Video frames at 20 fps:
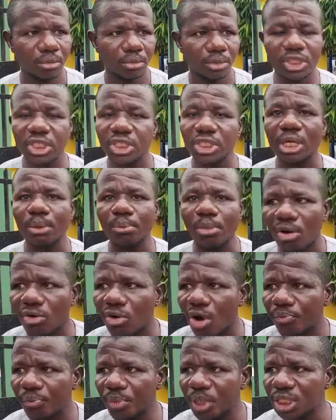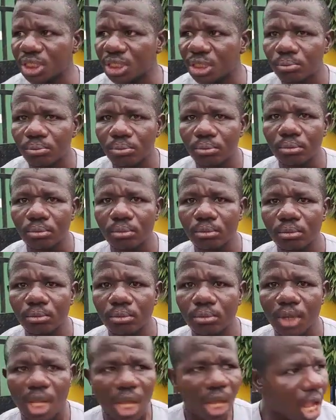system of government.
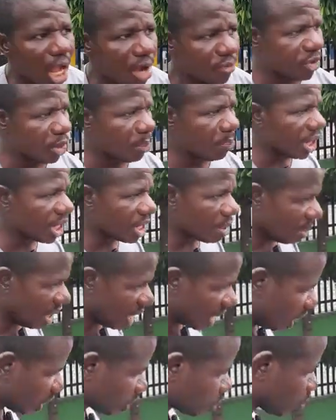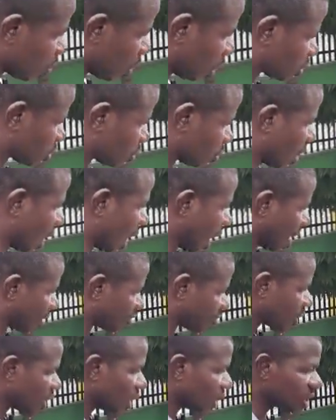Everybody manage what you
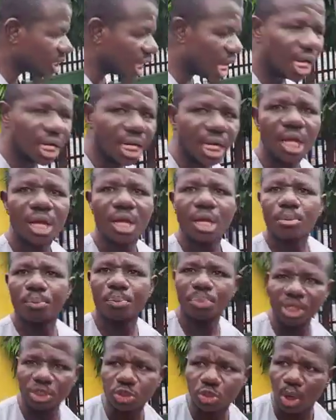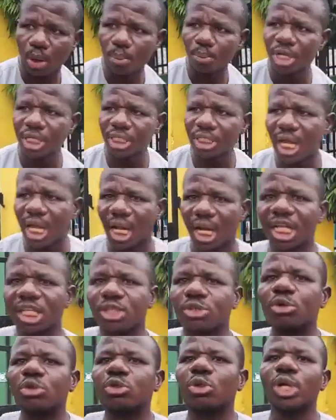have, then submit a
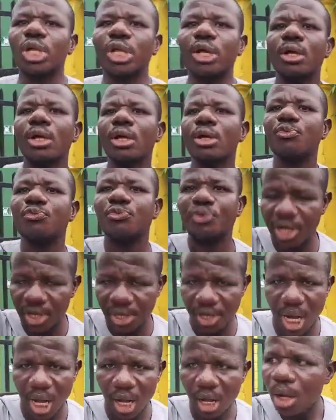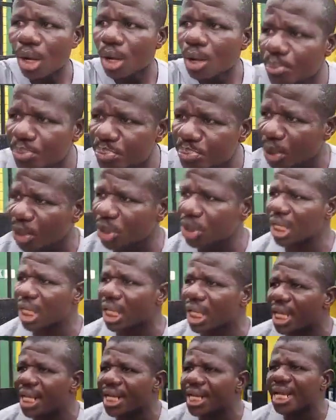little to the federal.
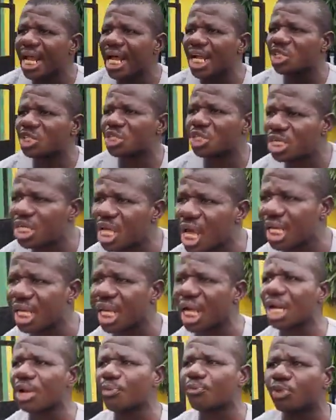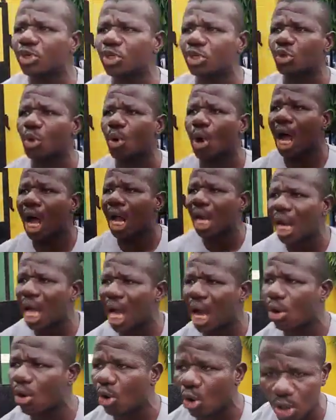But in Nigeria, they refuse to
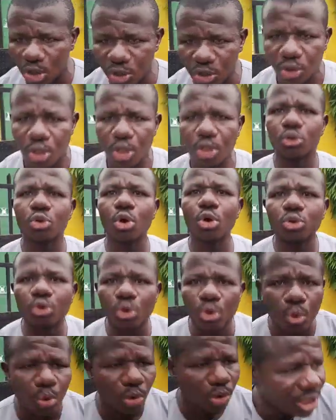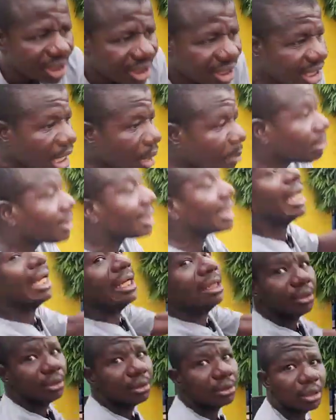allow us to do the same
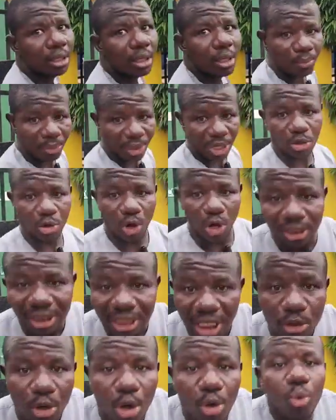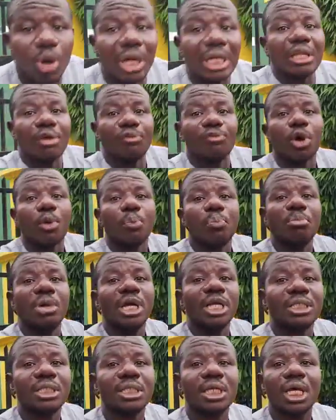thing, because they don't want
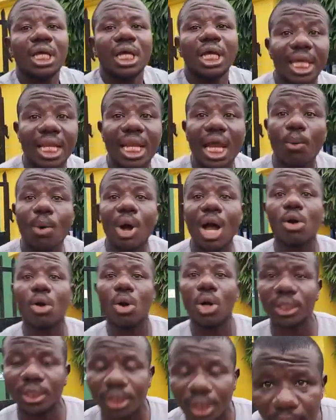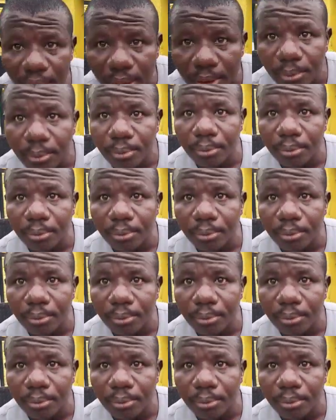development in our country.